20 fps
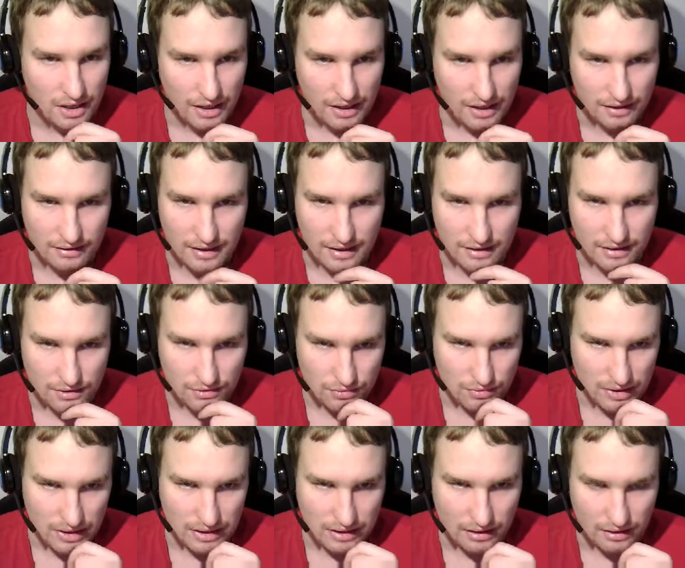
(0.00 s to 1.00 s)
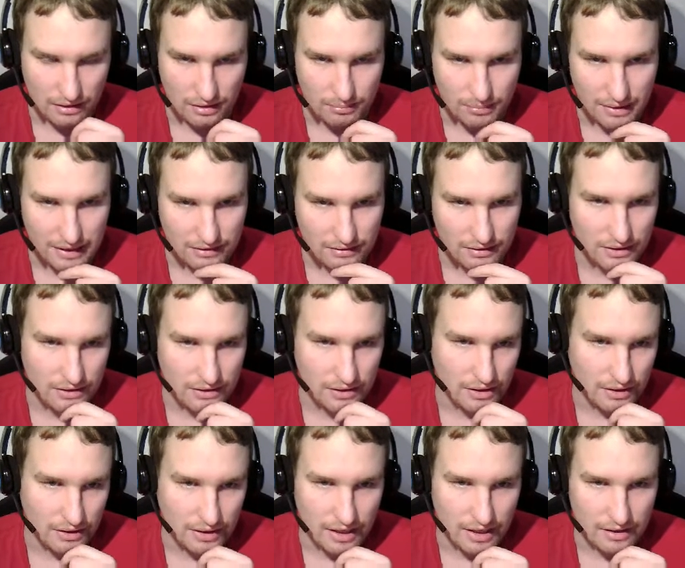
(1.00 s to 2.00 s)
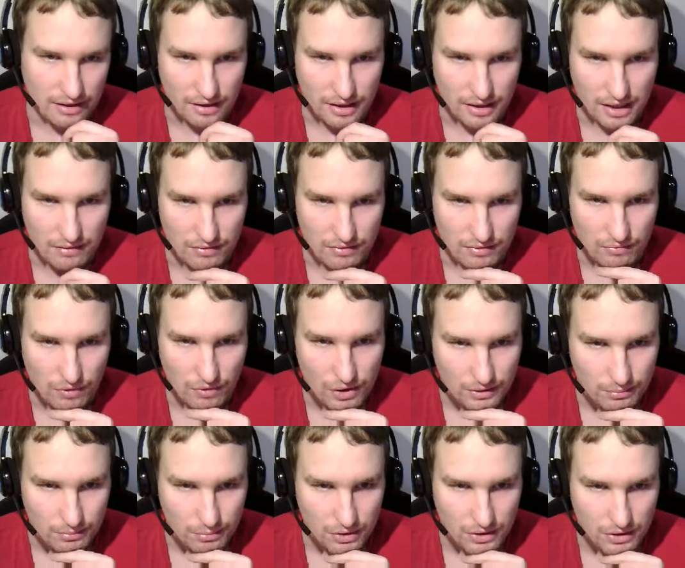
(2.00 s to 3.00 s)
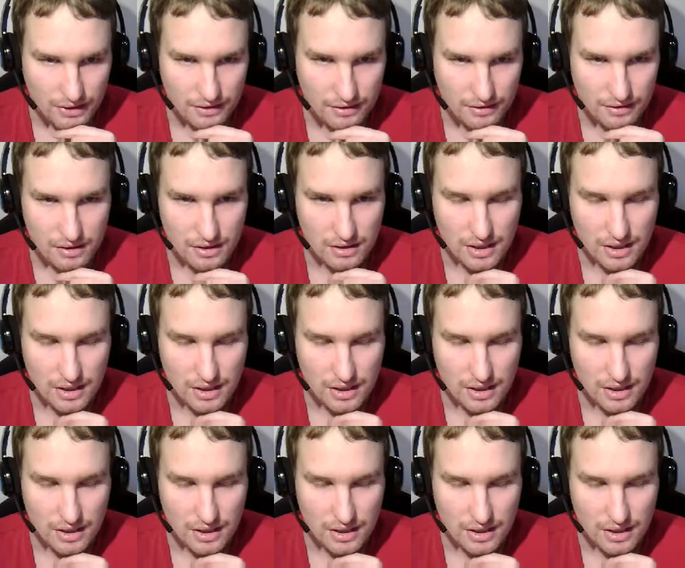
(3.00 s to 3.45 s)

and then it's reading the pattern and getting every word pointer,